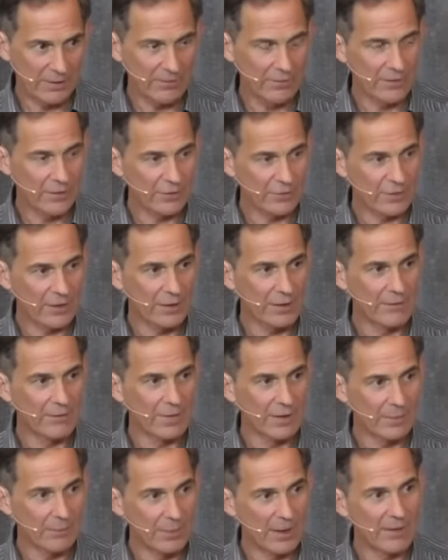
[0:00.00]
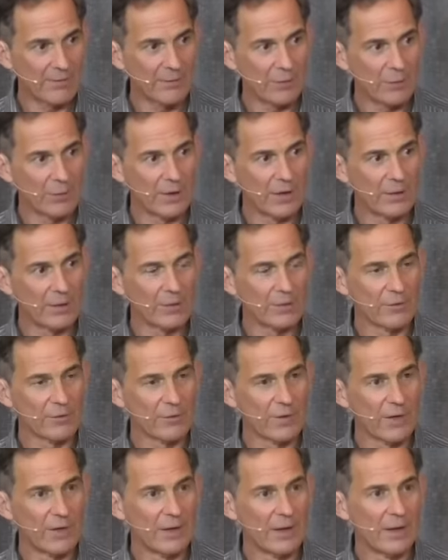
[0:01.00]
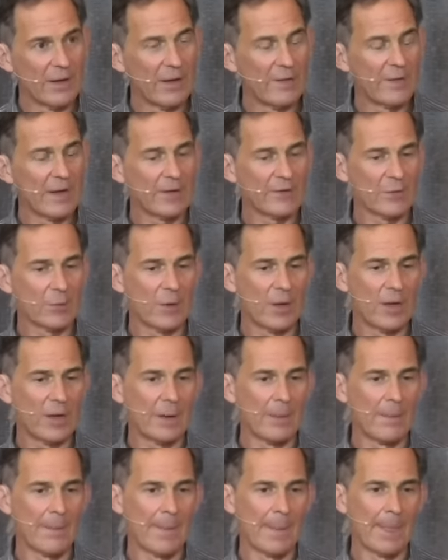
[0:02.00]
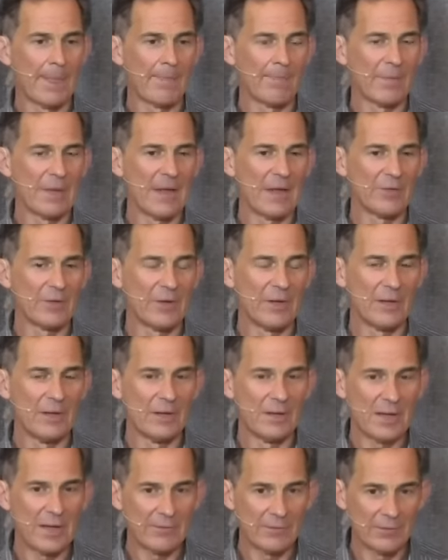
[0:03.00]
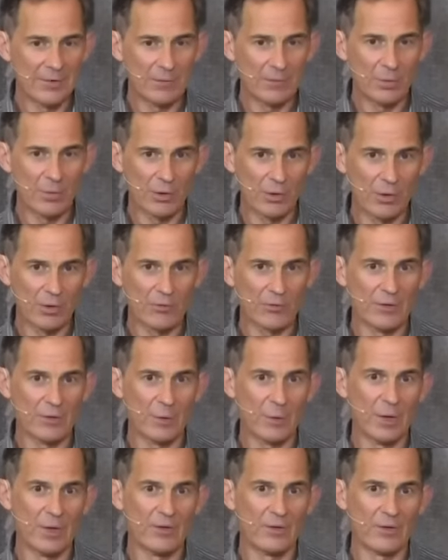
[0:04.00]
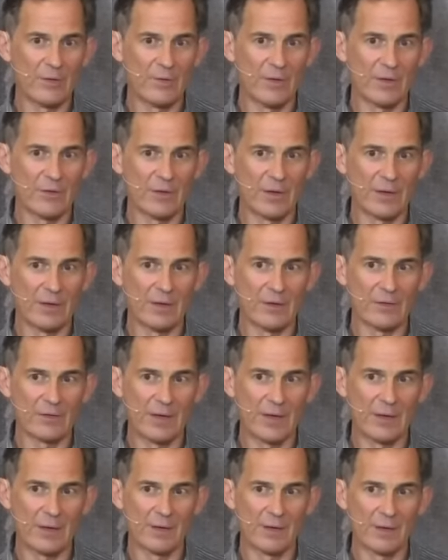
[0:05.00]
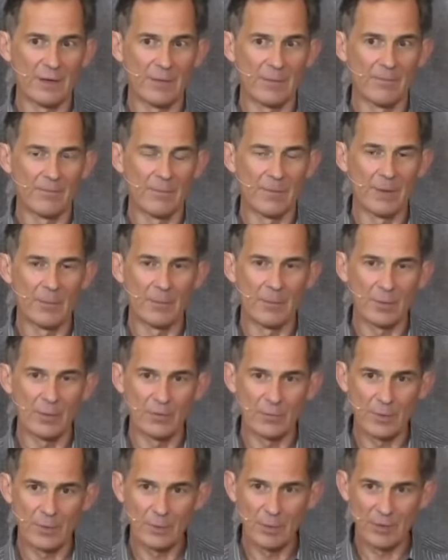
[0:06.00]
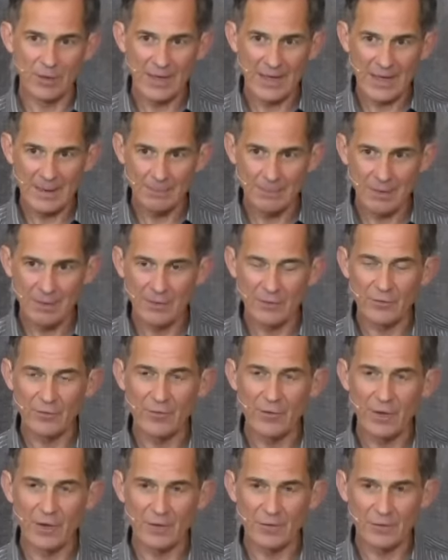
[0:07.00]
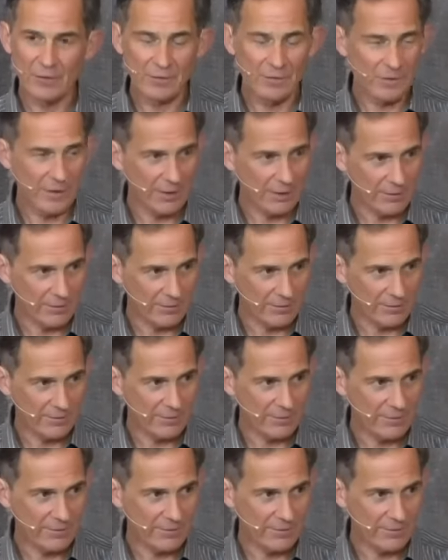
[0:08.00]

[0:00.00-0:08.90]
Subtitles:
love the self above all else. And that's why, as an inevitable consequence of this understanding, because we want happiness for ourselves,